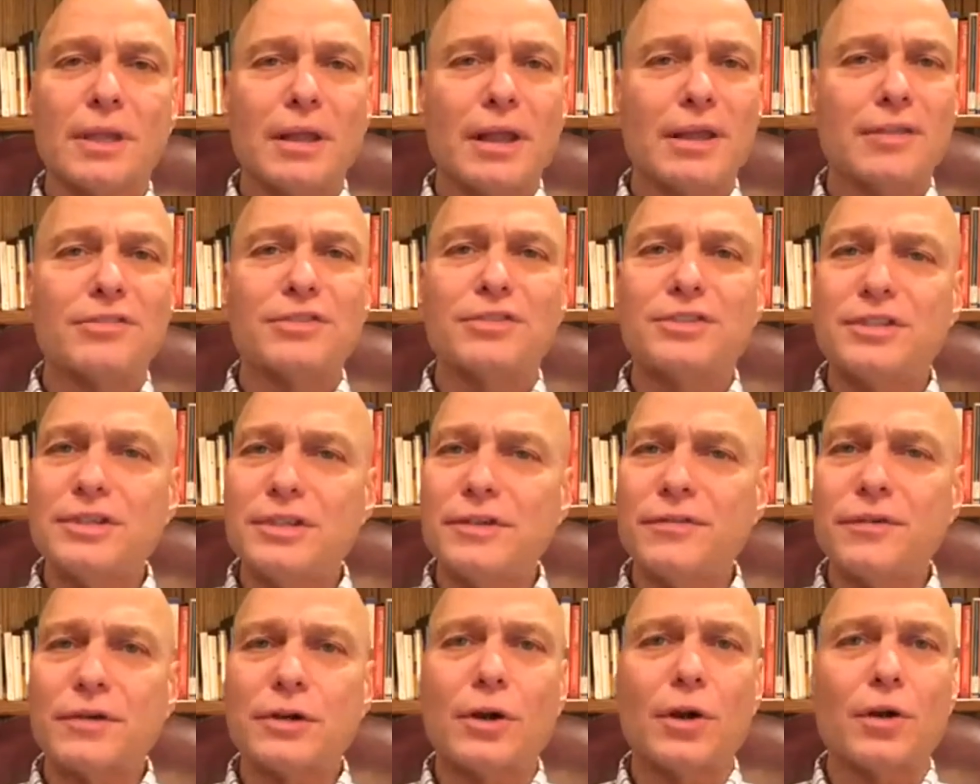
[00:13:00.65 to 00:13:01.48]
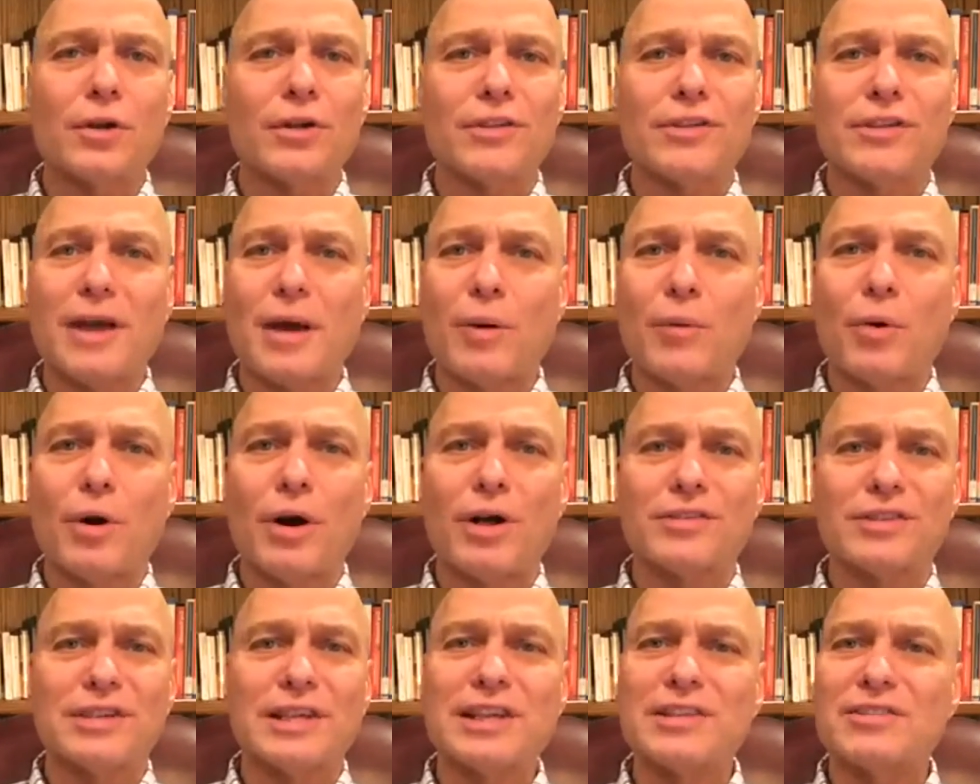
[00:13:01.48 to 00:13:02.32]
As difficult as that
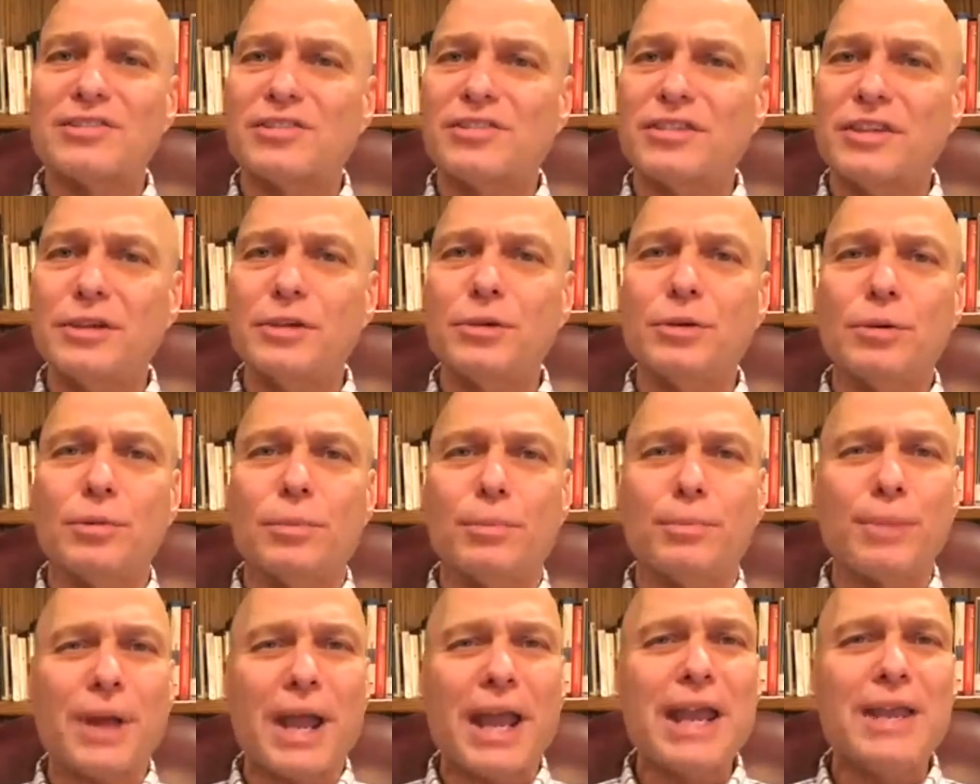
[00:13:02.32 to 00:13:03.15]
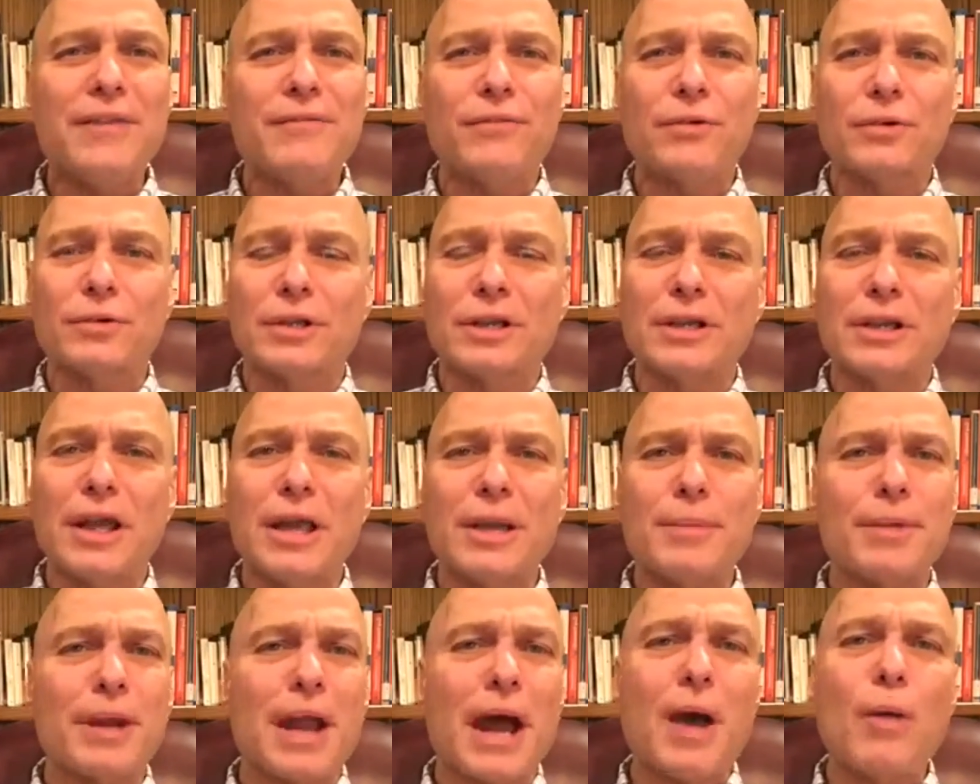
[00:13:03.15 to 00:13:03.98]
was, and it's still painful
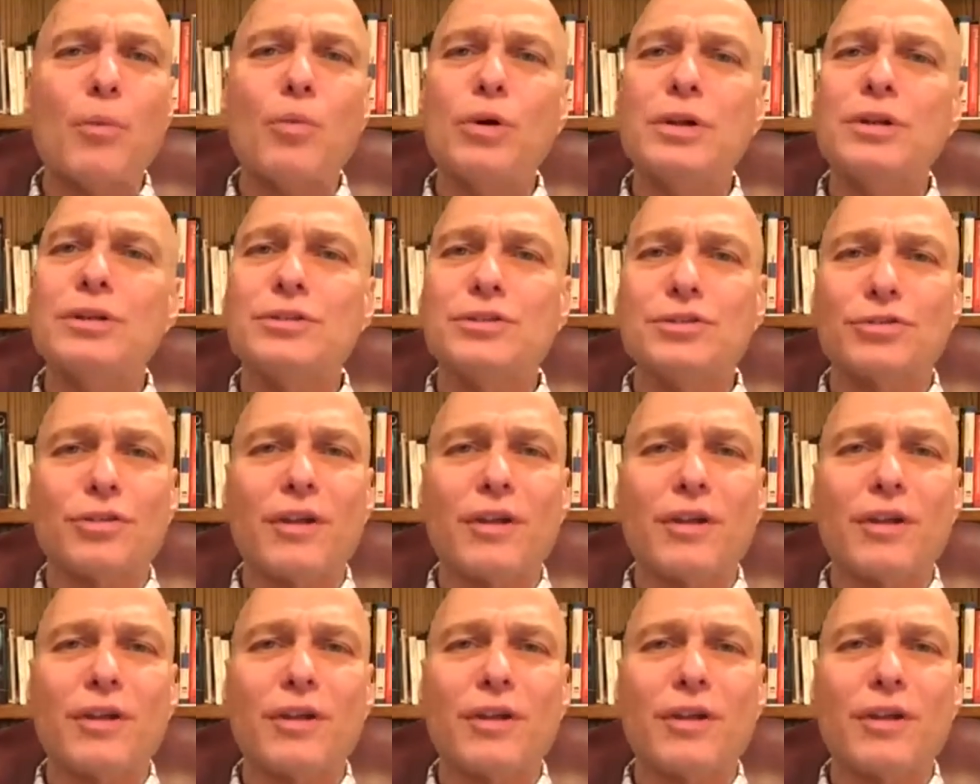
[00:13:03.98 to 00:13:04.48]
today, but I wouldn't